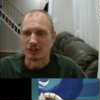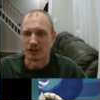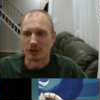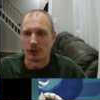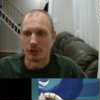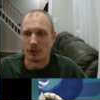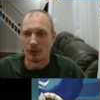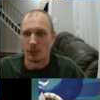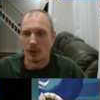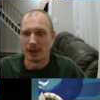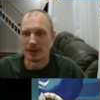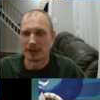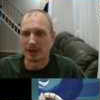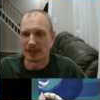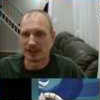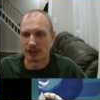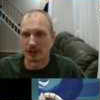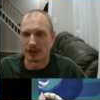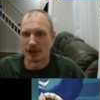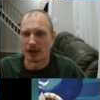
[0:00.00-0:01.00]
Oh, one
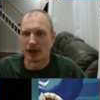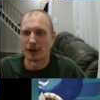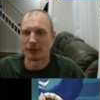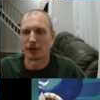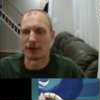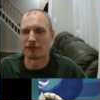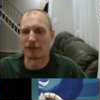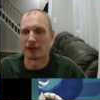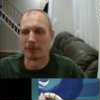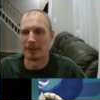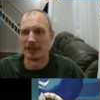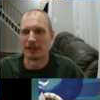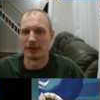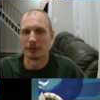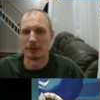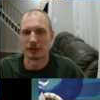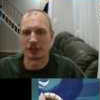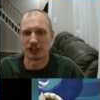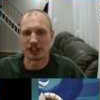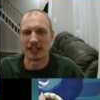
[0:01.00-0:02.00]
legendary. Oh, I thought for a minute it
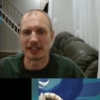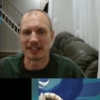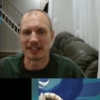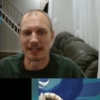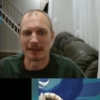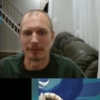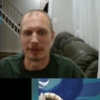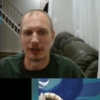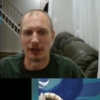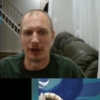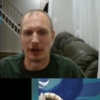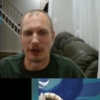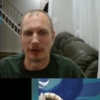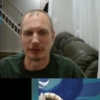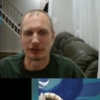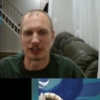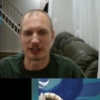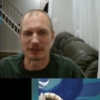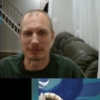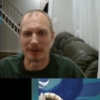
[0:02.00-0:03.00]
was shaking, but no,
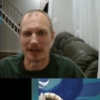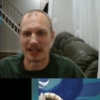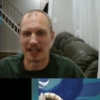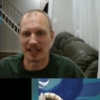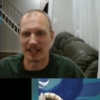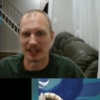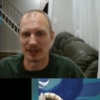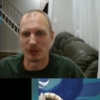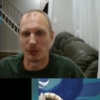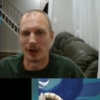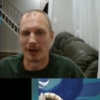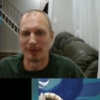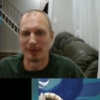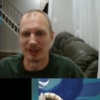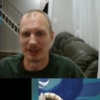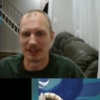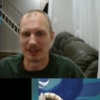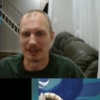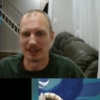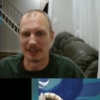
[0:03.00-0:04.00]
it's just my hand
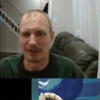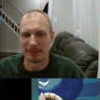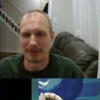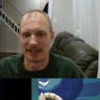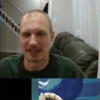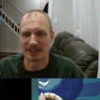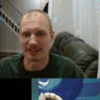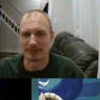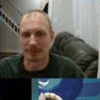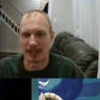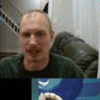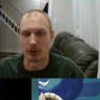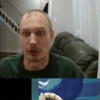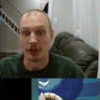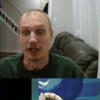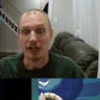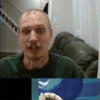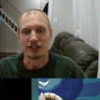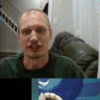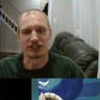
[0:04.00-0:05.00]
wobbling a little bit because I'm getting
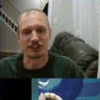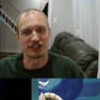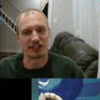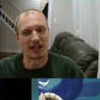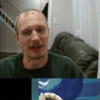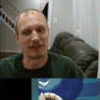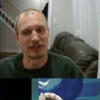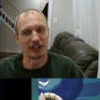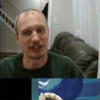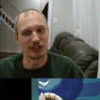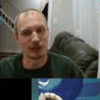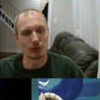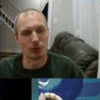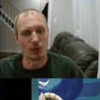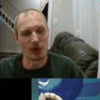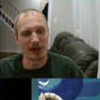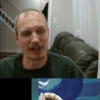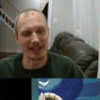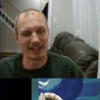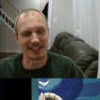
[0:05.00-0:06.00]
old.
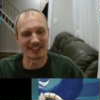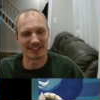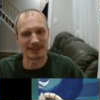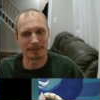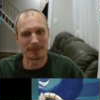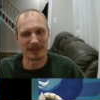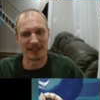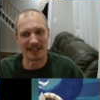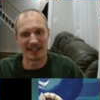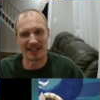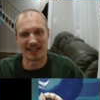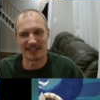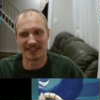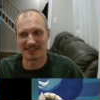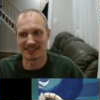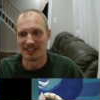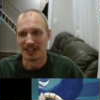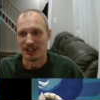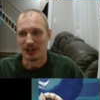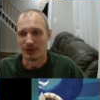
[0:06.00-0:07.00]
71
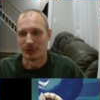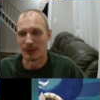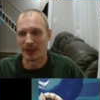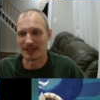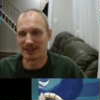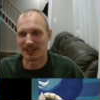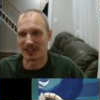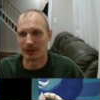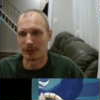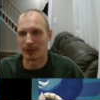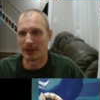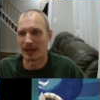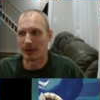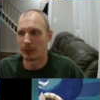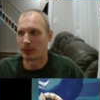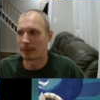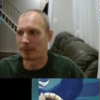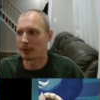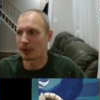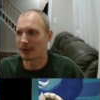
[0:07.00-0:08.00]
SPS. Right there, we're at.
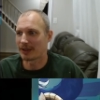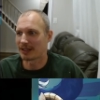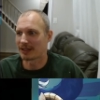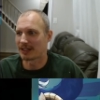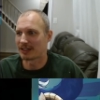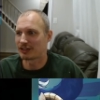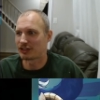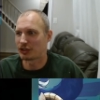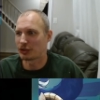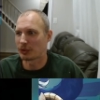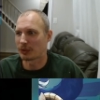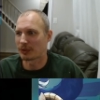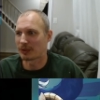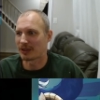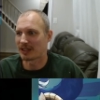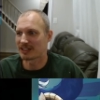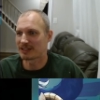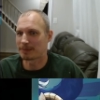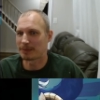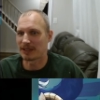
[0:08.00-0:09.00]
We're probably at like 200
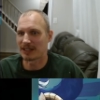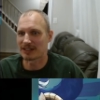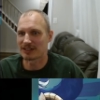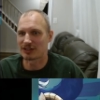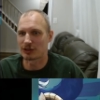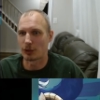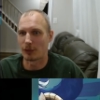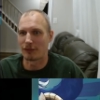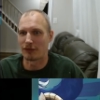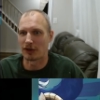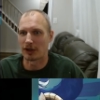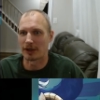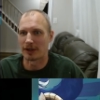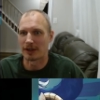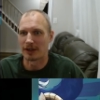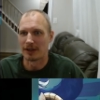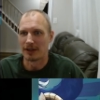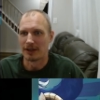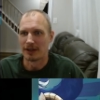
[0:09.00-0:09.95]
SPS so far.